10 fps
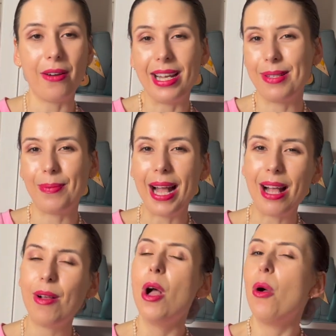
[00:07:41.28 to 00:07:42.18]
as
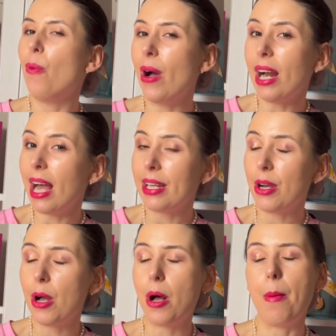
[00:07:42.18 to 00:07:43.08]
well. What are
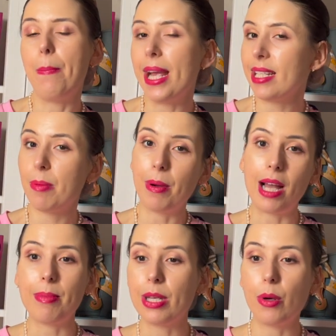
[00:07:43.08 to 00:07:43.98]
your best
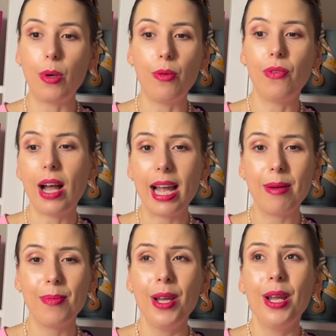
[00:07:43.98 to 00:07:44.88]
Barbie-core
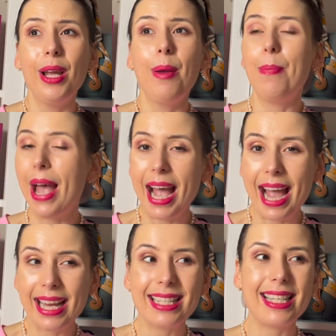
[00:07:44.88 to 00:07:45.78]
vibe
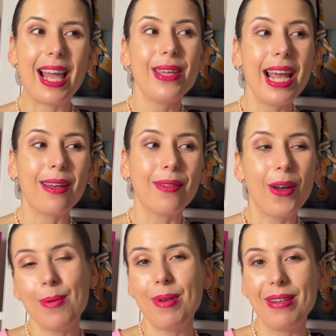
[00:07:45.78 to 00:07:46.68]
bags? Yeah,
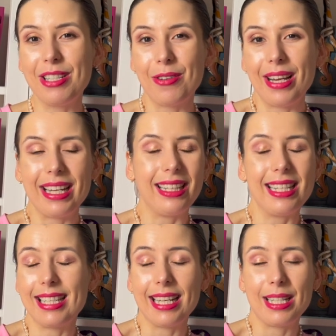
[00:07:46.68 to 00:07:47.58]
hope you enjoyed
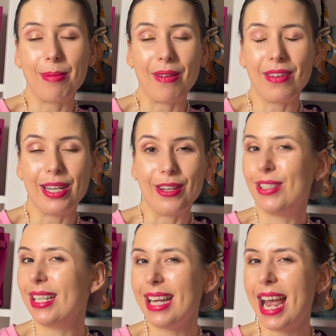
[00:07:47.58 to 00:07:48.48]
listening to my video
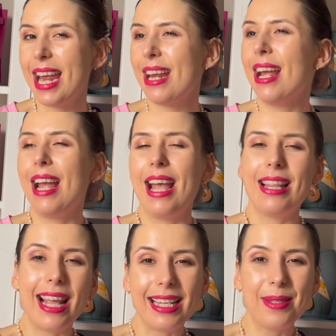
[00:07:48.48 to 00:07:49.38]
today.
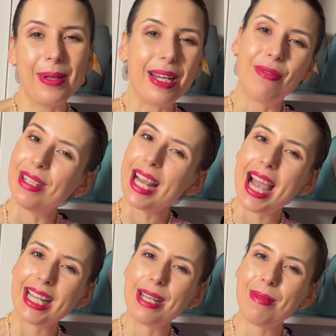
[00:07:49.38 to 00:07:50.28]
Thanks, Winnie, for
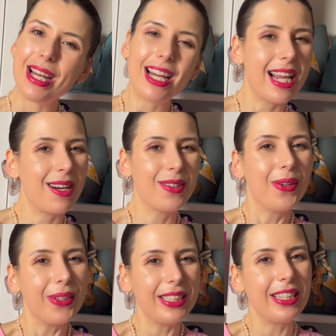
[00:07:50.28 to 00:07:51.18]
tagging me, and I'll
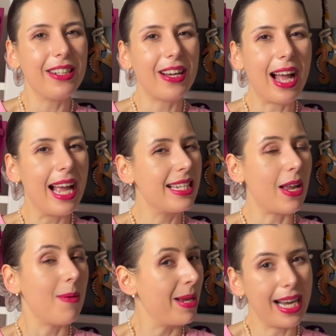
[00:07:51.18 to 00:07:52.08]
talk to you guys
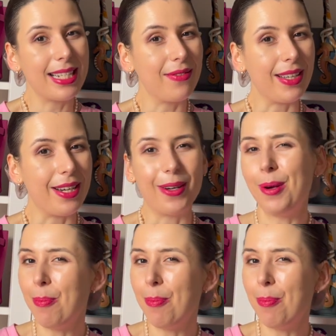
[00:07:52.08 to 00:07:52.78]
on my next video.